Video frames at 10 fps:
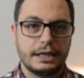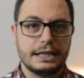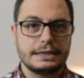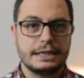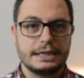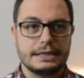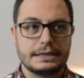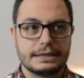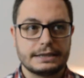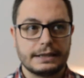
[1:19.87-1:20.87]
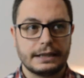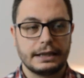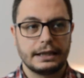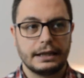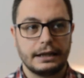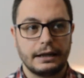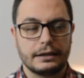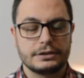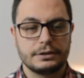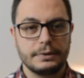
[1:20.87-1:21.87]
it is
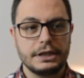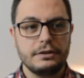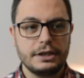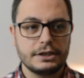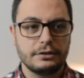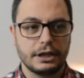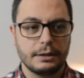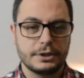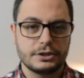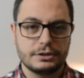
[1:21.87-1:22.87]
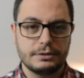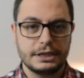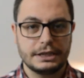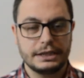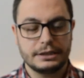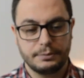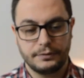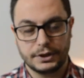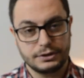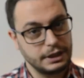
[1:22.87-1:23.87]
something you need to look at, because you either need to
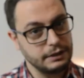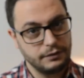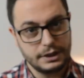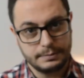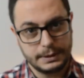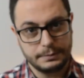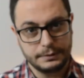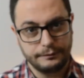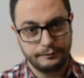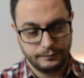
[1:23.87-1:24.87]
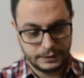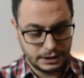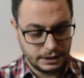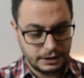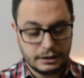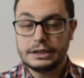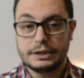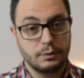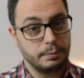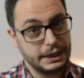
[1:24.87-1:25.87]
provide training for these people, you need
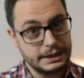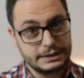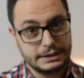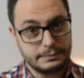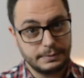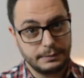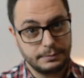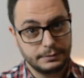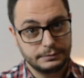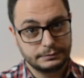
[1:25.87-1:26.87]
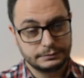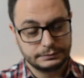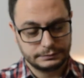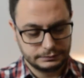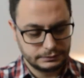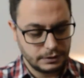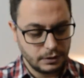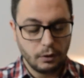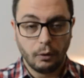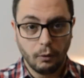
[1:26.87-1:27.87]
to replace these people,
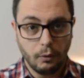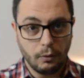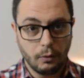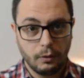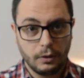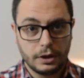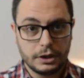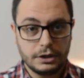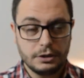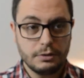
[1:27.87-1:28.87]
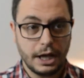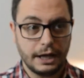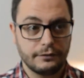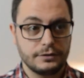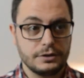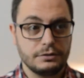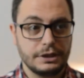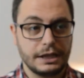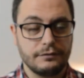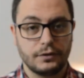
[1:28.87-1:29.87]
or you have to
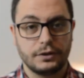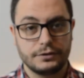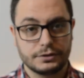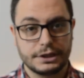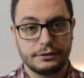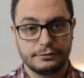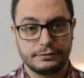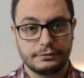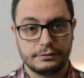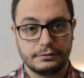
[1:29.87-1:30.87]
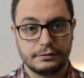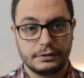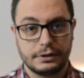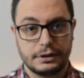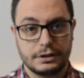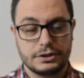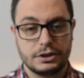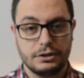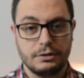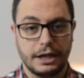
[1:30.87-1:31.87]
get involved yourself. So
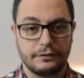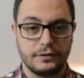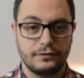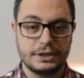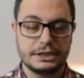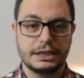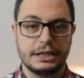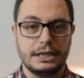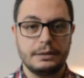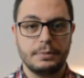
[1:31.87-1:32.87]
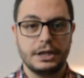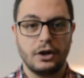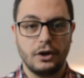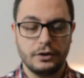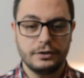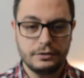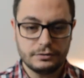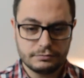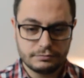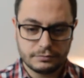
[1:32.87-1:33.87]
you have to physically be on